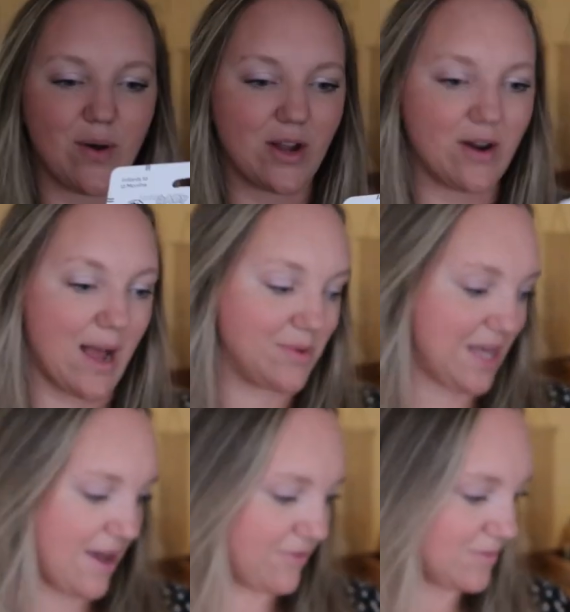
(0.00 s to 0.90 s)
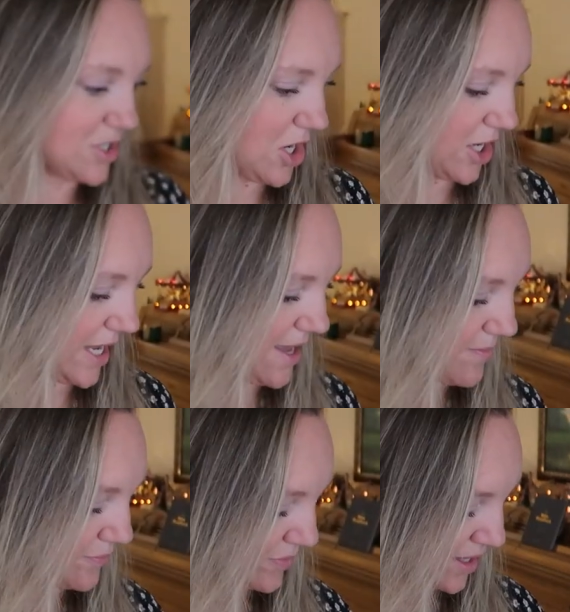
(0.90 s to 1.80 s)
so I grabbed that from
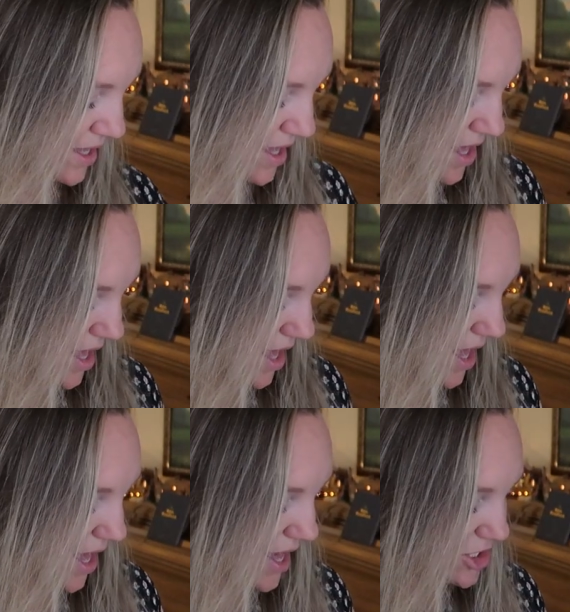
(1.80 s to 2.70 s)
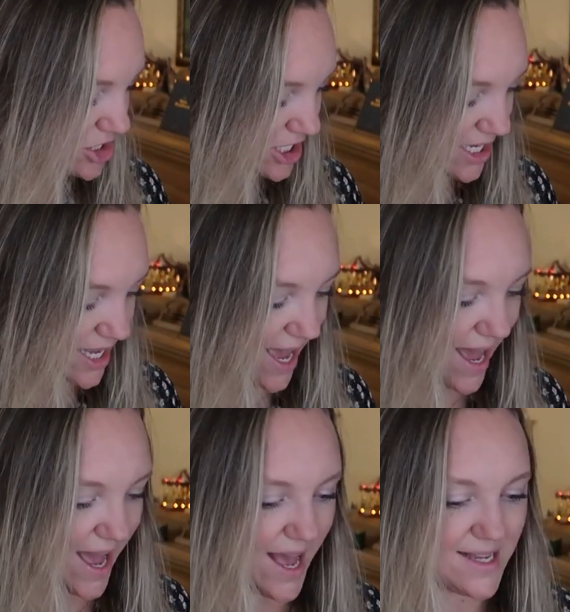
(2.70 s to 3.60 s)
Target. She
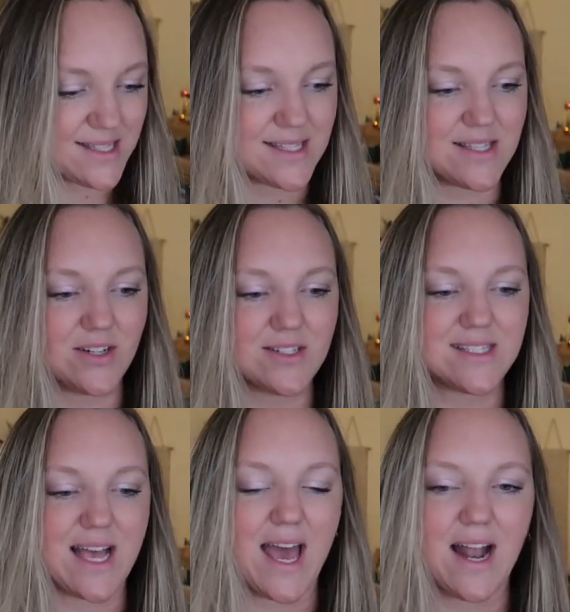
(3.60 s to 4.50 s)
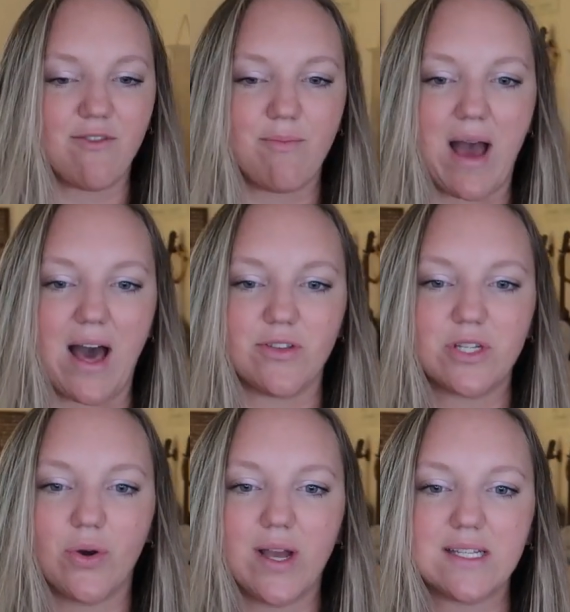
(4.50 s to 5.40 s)
has this little set of bath
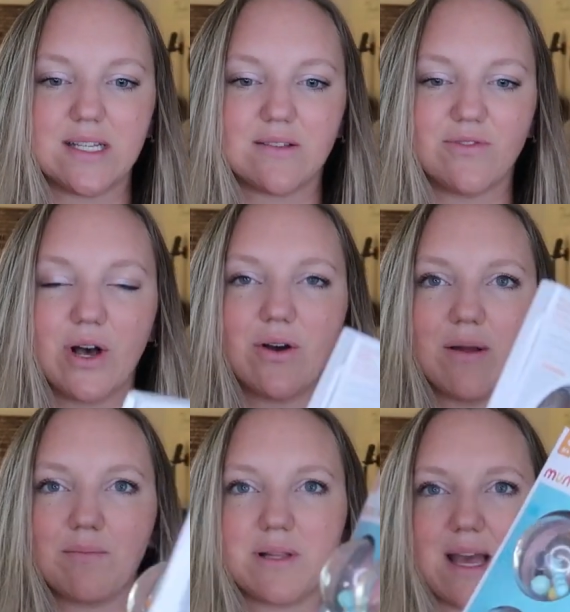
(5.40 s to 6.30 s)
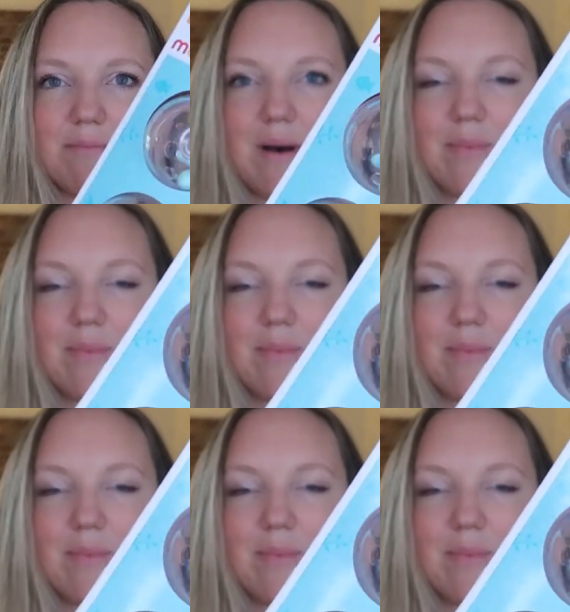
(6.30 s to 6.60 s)
toys, these float and play